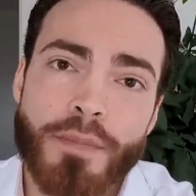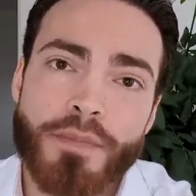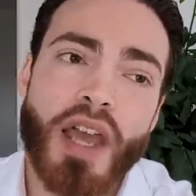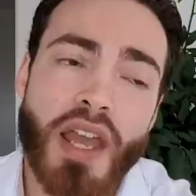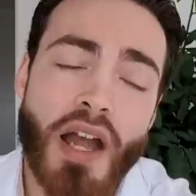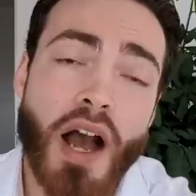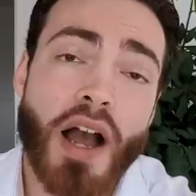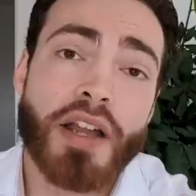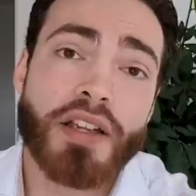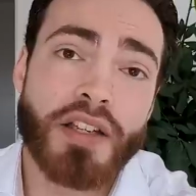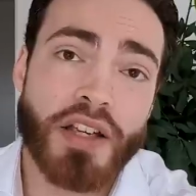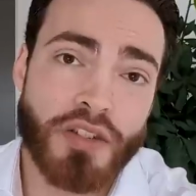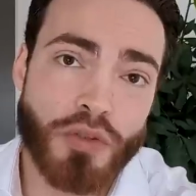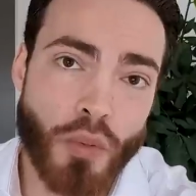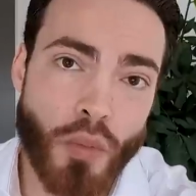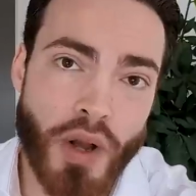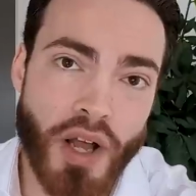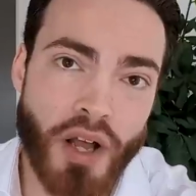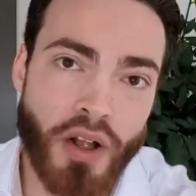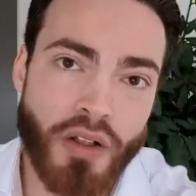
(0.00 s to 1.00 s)
AI does
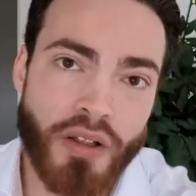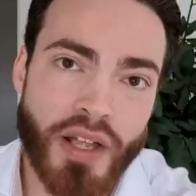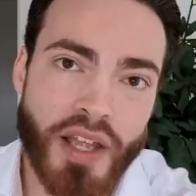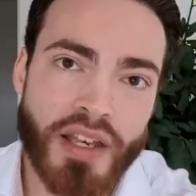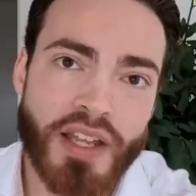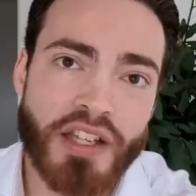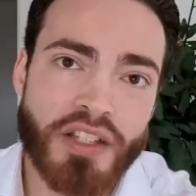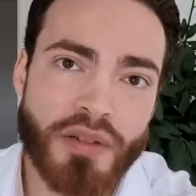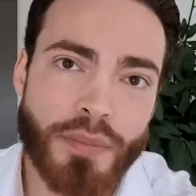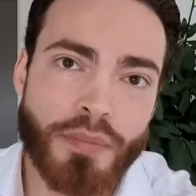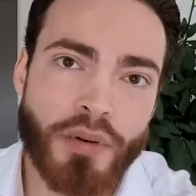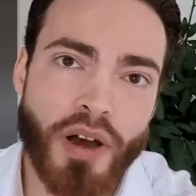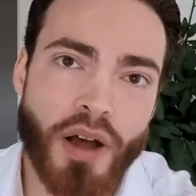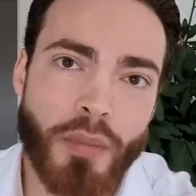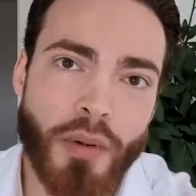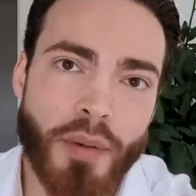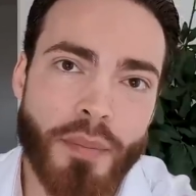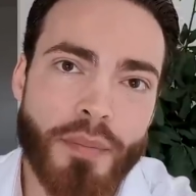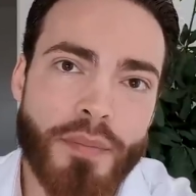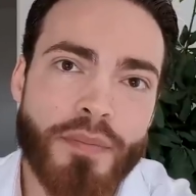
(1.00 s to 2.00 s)
well, and that's the
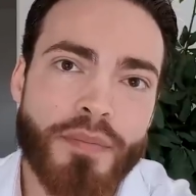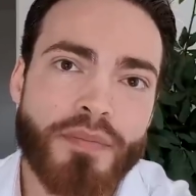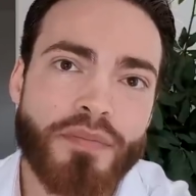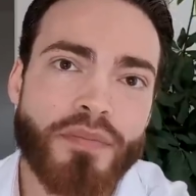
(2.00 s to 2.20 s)
problem.